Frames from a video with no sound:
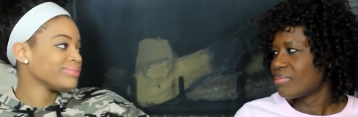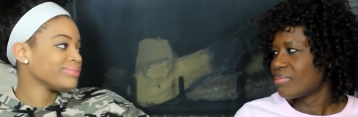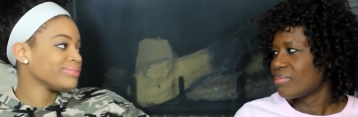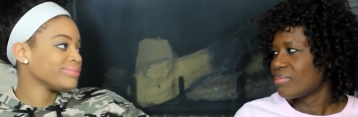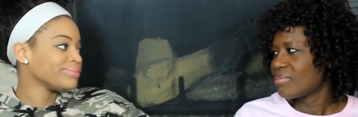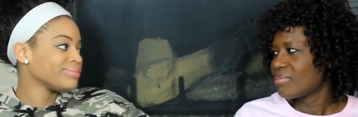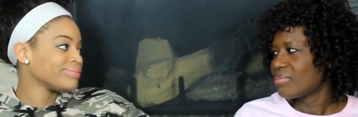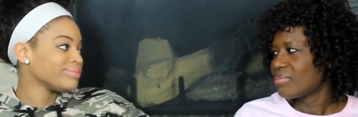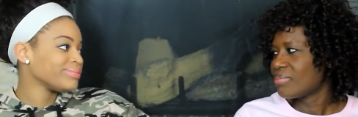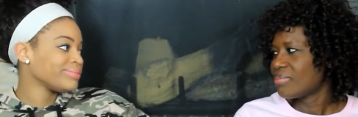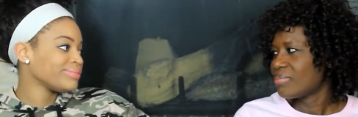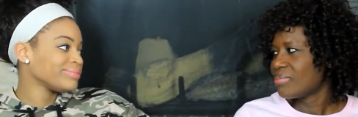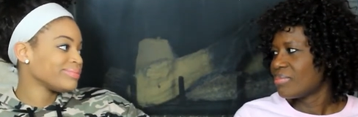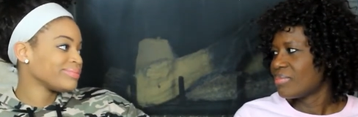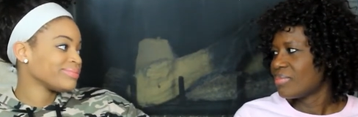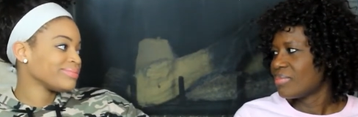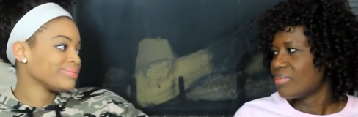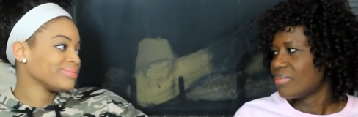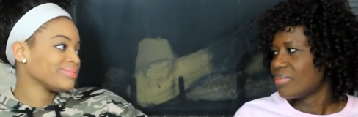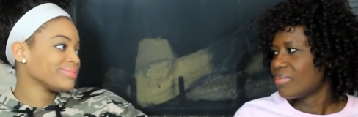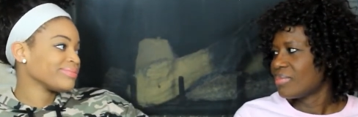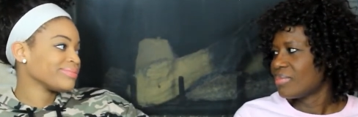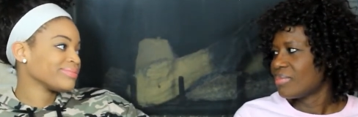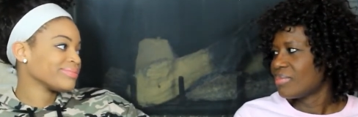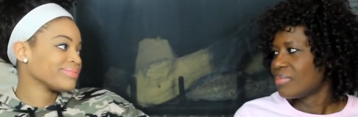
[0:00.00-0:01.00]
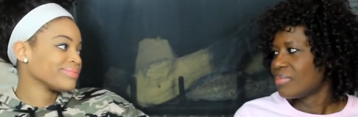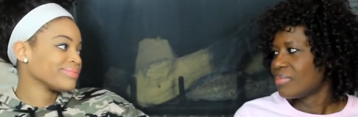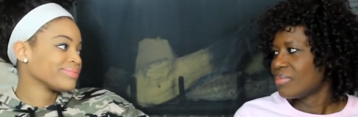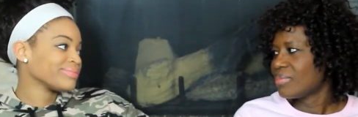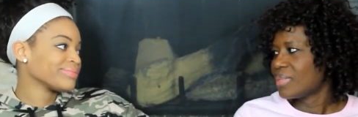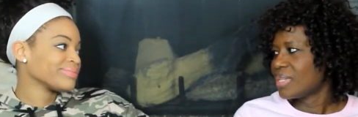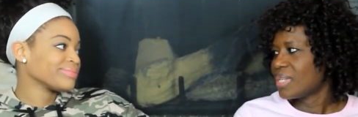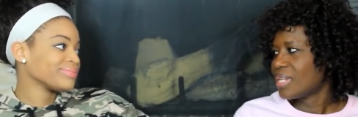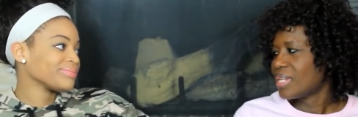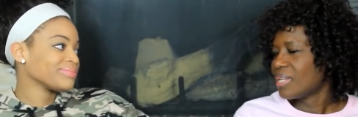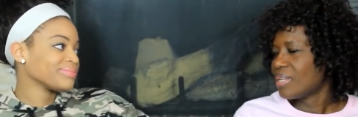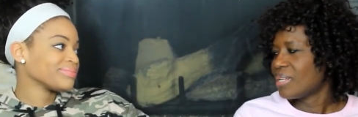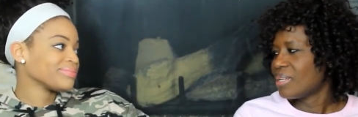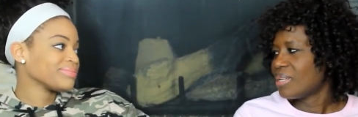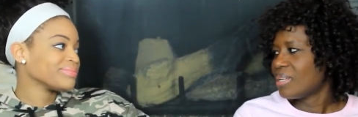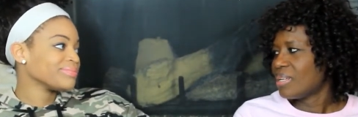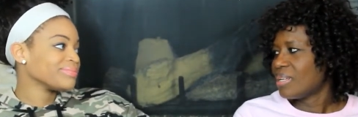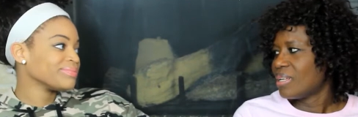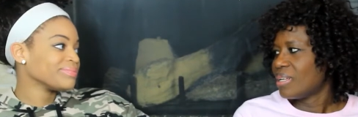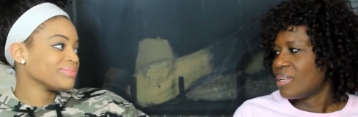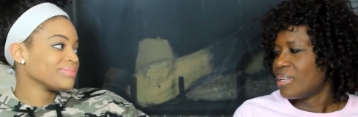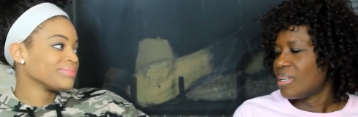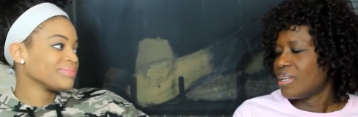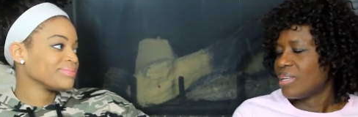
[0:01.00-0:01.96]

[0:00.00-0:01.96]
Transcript: [no speech]